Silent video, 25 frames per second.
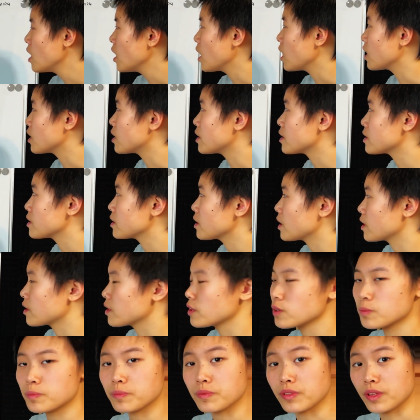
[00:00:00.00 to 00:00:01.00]
I
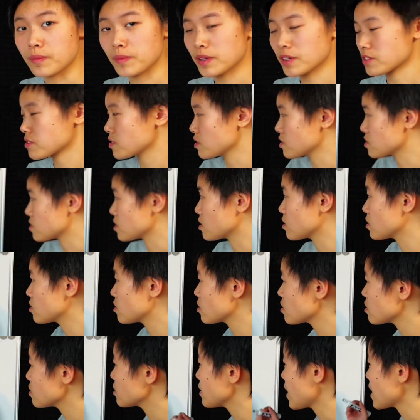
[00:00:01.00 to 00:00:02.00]
hope that makes sense. And
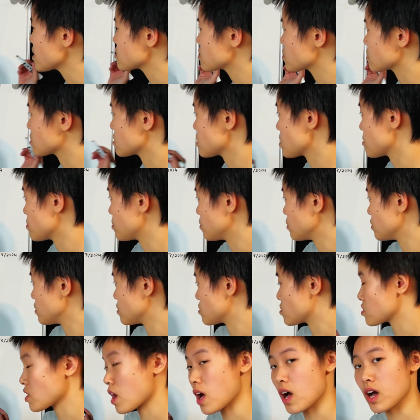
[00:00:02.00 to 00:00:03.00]
the last example
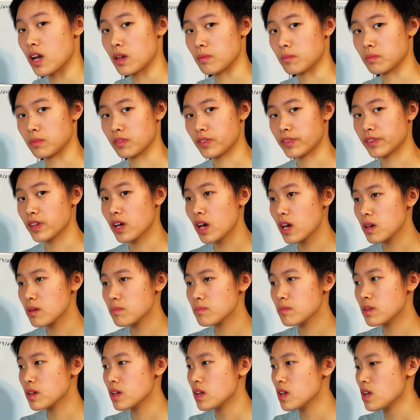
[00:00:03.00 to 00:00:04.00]
is time.
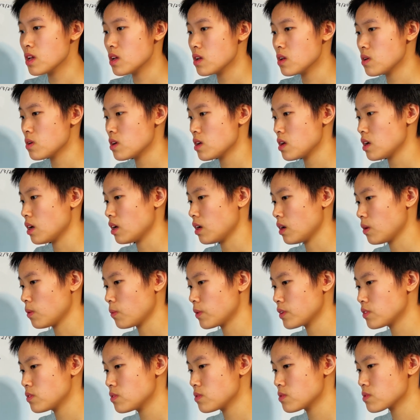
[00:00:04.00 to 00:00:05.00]
Time,
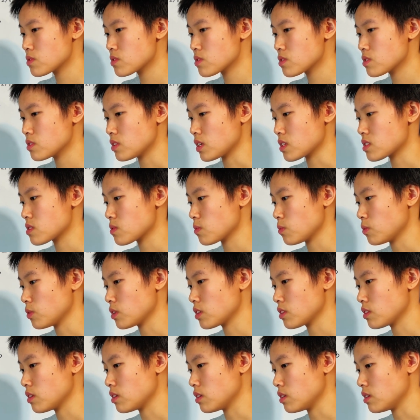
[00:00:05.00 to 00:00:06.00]
that's one
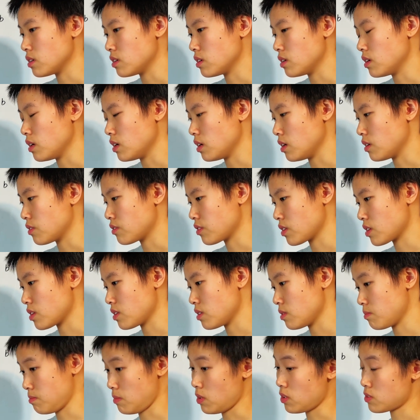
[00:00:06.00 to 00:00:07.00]
of the
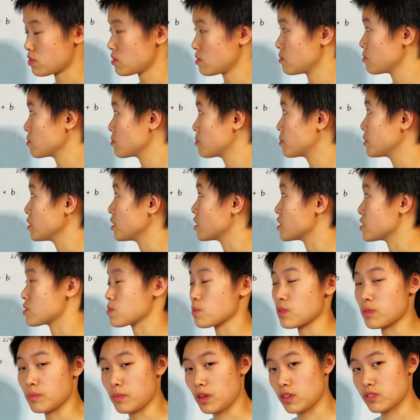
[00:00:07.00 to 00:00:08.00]
place
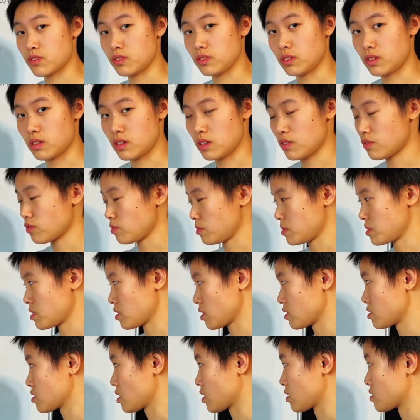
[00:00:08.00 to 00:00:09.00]
where modular
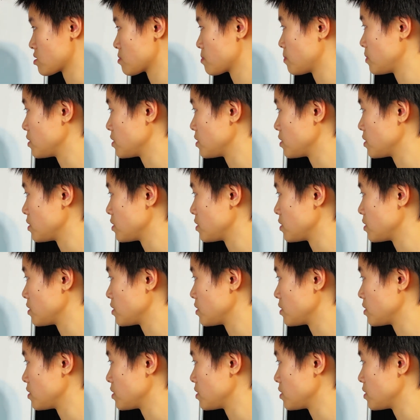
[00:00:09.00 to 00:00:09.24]
arithmetic takes